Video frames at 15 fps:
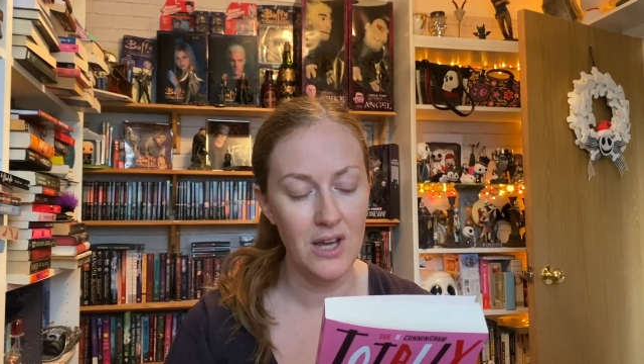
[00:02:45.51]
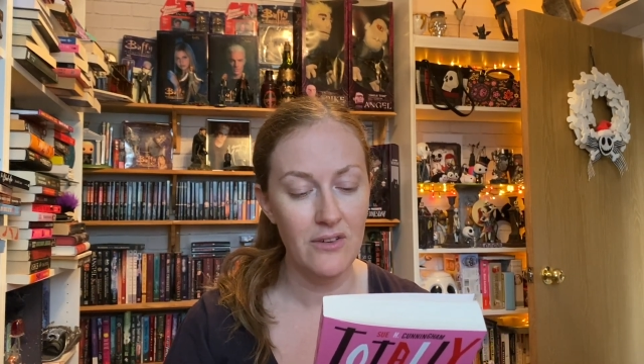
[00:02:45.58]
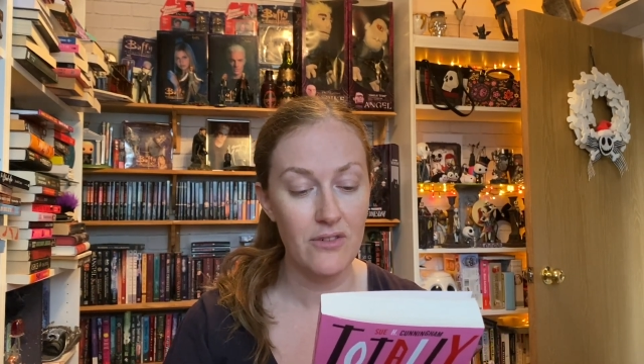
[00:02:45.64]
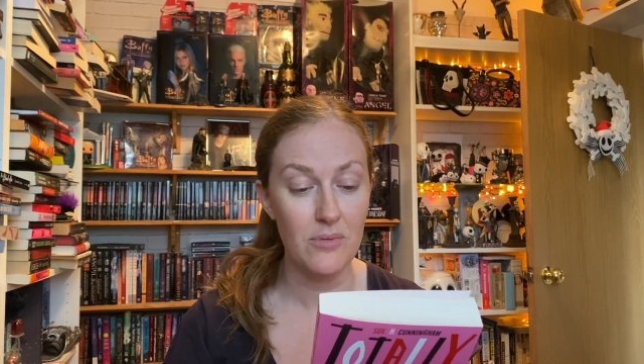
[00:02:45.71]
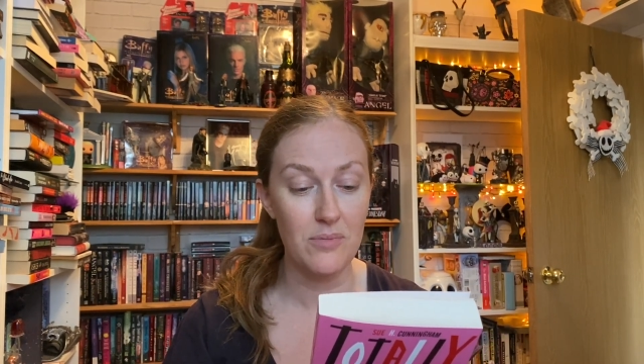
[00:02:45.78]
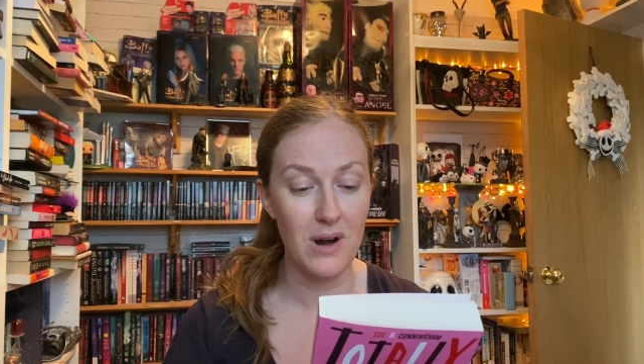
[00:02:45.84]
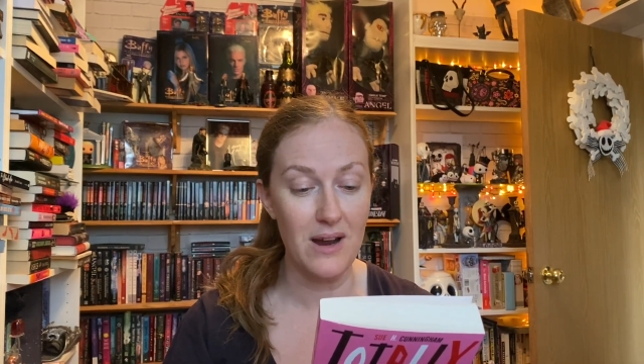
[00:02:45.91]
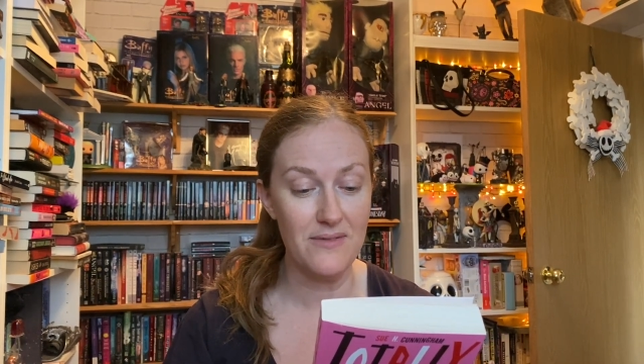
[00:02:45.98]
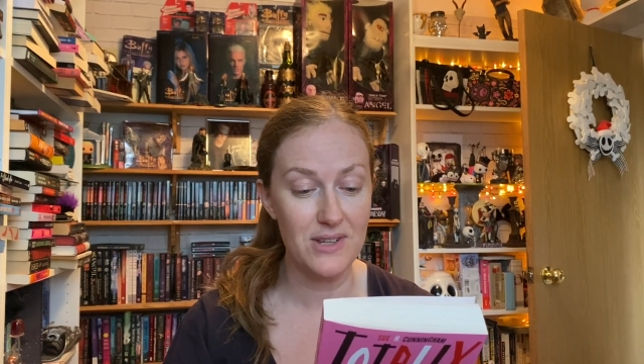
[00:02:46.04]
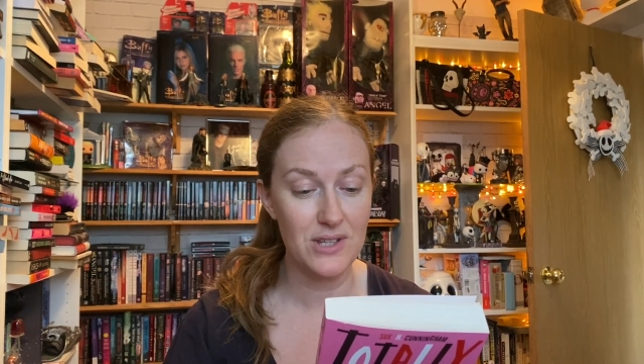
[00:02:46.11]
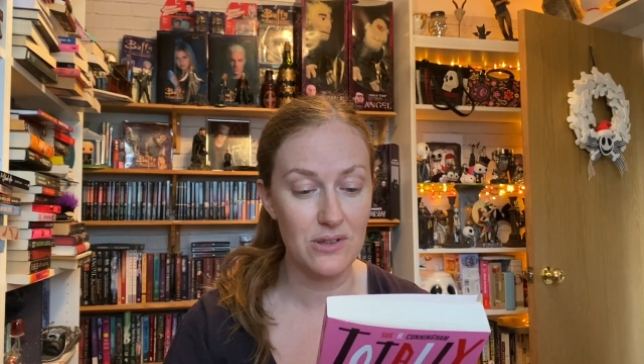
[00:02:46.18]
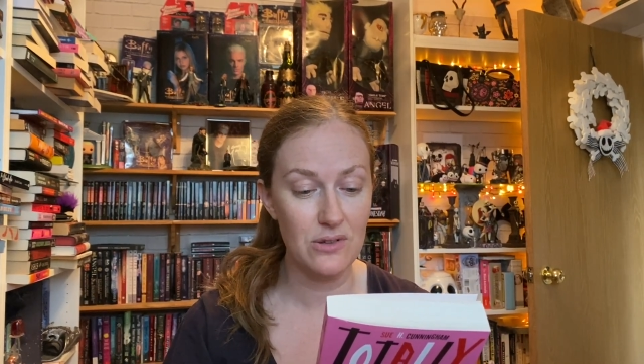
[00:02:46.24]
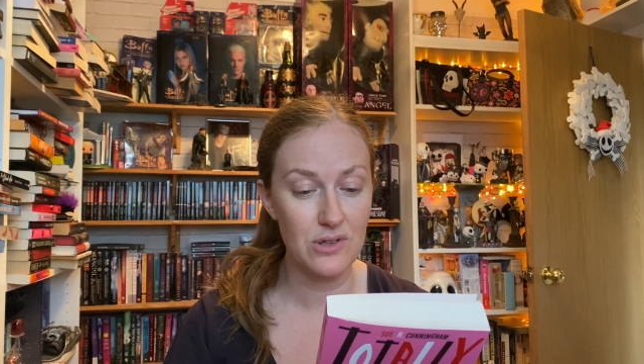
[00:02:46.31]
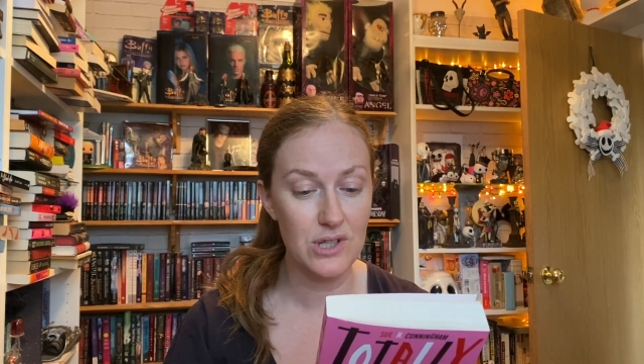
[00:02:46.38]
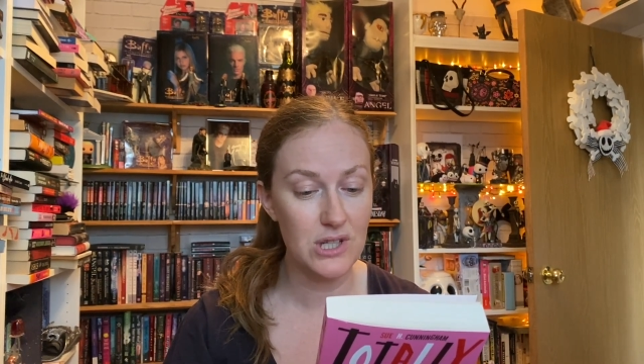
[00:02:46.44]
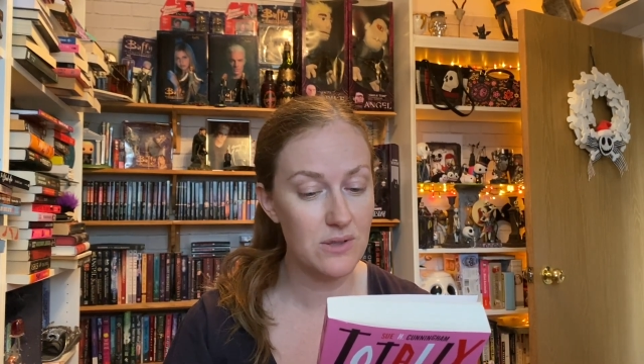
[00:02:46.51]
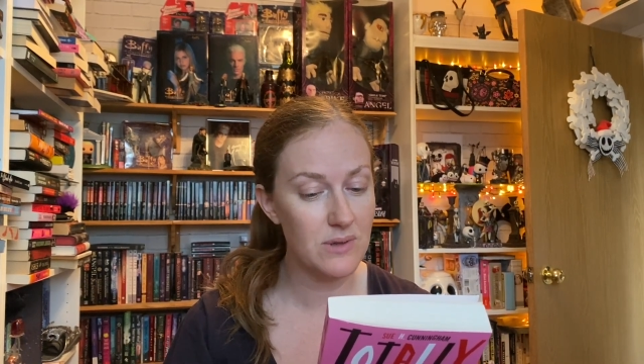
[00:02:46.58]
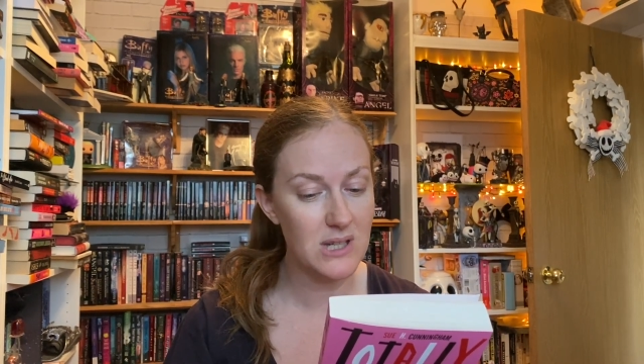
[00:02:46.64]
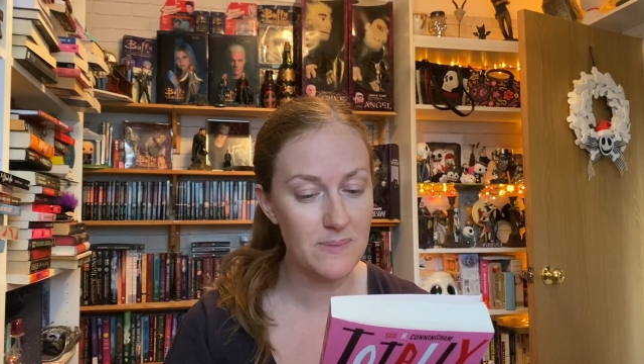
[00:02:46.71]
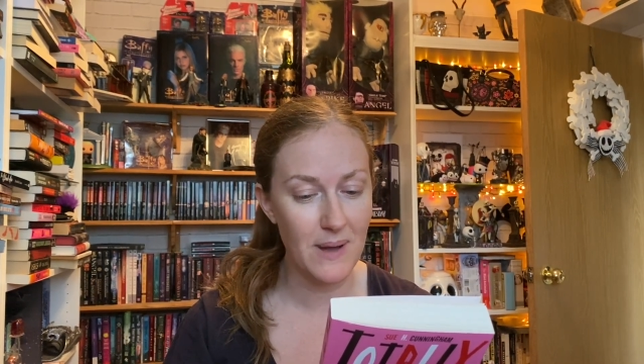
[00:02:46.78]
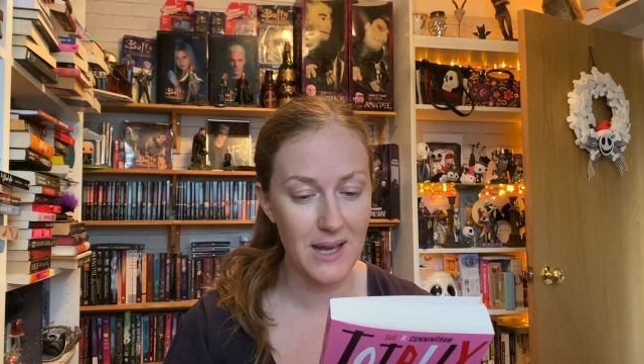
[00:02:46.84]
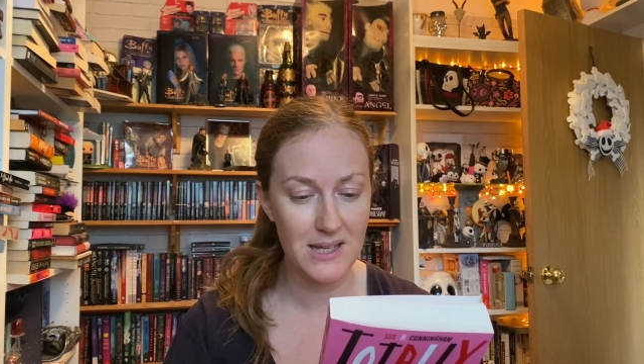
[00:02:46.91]
from private schools to
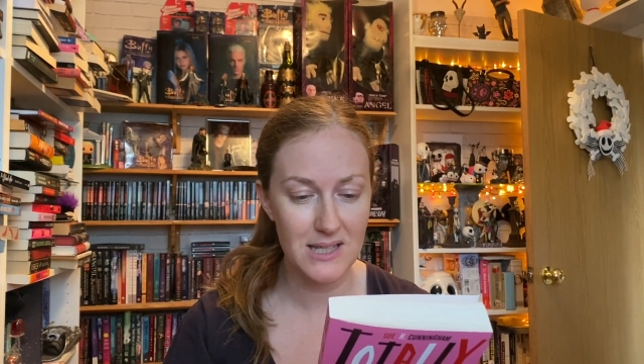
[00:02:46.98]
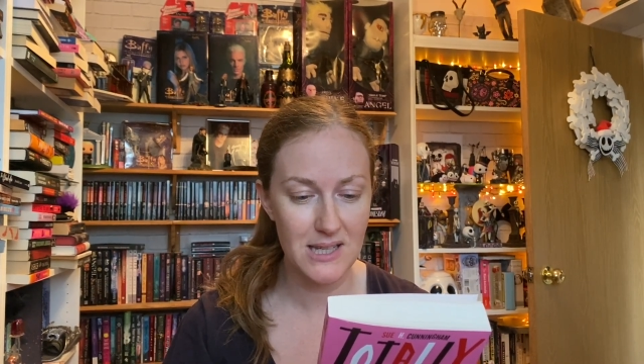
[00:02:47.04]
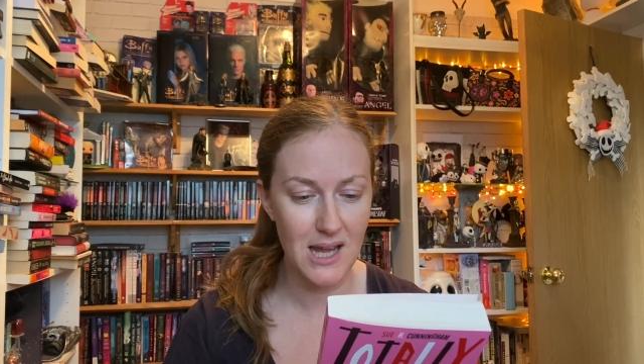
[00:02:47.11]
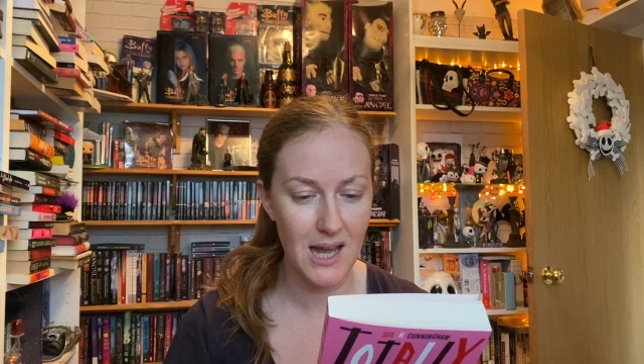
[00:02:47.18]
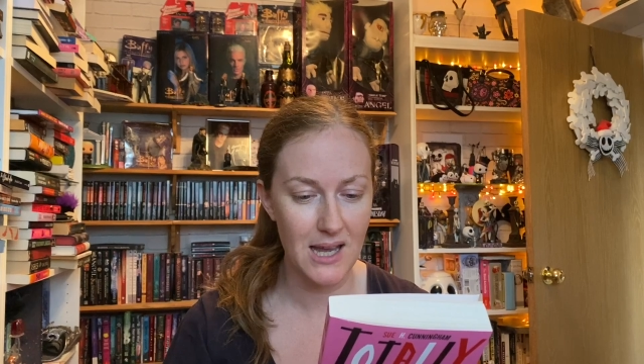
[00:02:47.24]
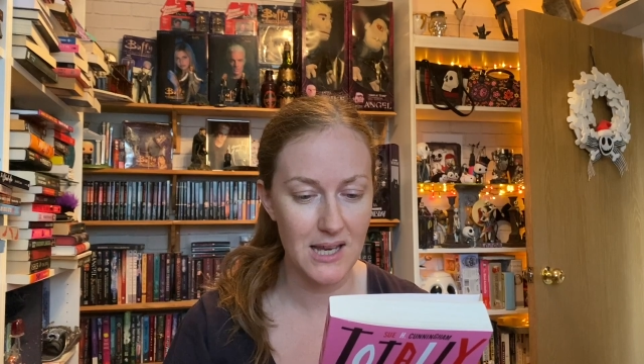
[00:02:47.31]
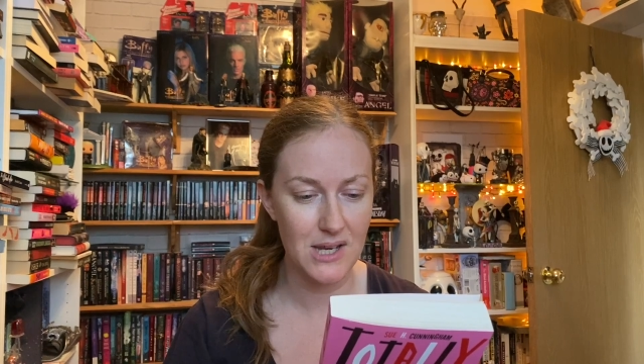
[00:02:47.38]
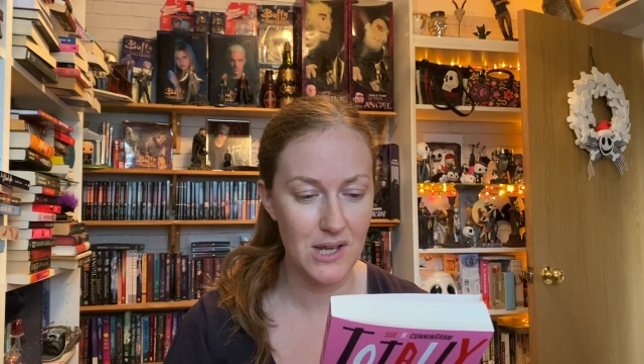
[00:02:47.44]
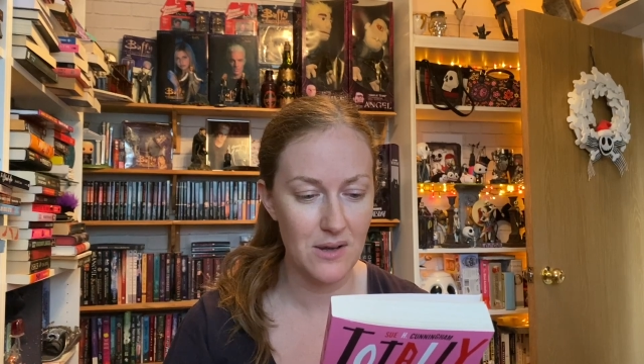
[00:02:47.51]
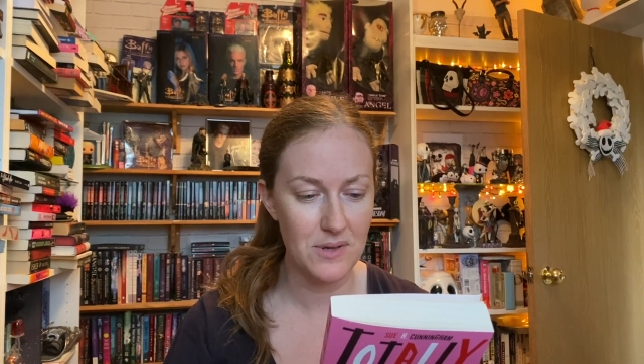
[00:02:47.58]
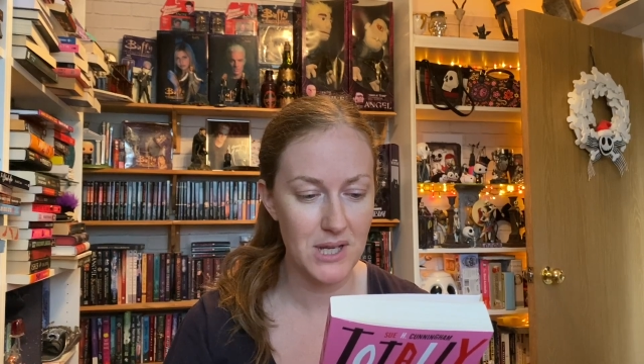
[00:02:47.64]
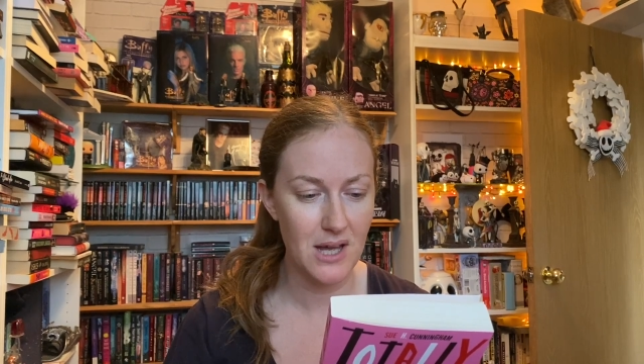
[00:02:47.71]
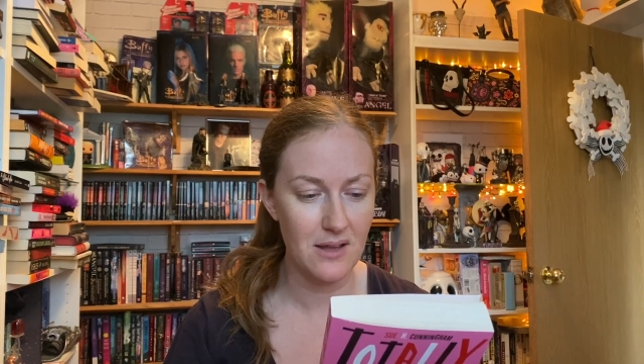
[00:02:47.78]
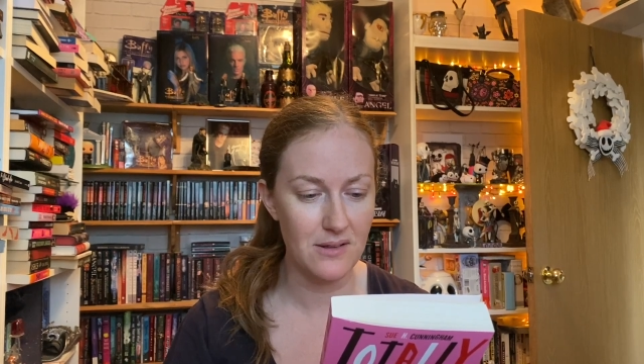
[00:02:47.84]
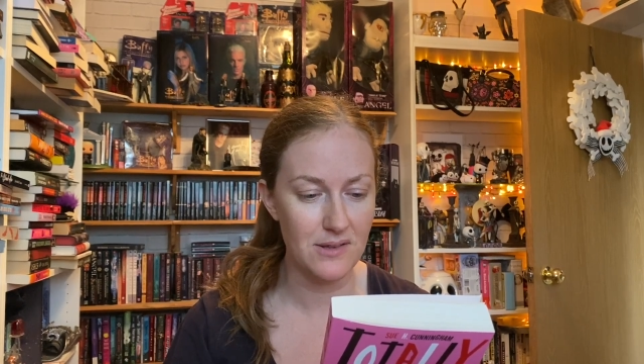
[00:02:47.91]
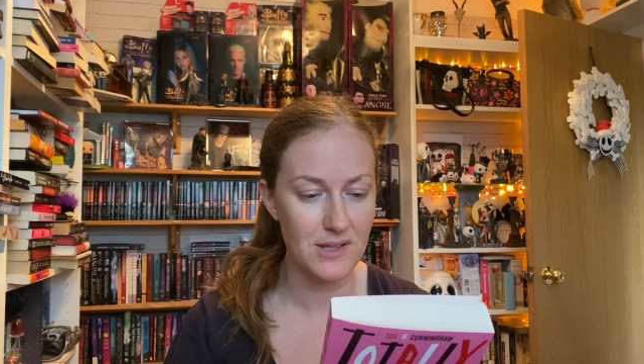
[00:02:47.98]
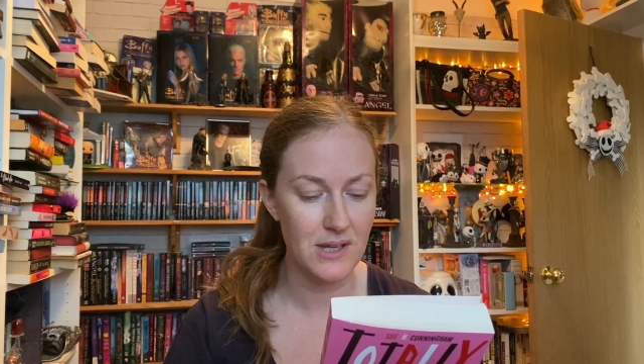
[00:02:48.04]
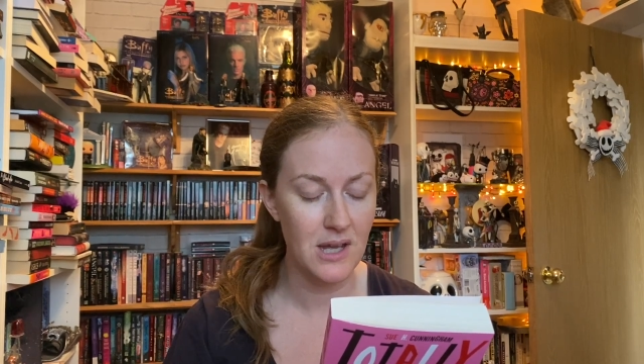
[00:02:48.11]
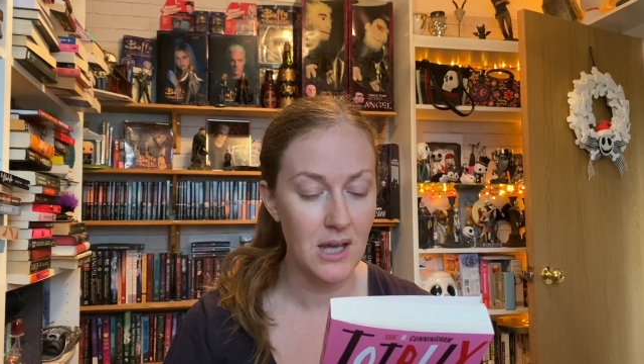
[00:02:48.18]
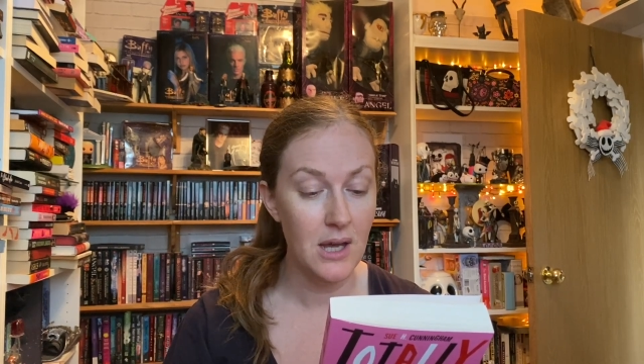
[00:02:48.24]
Swiss banks and high-end hotels,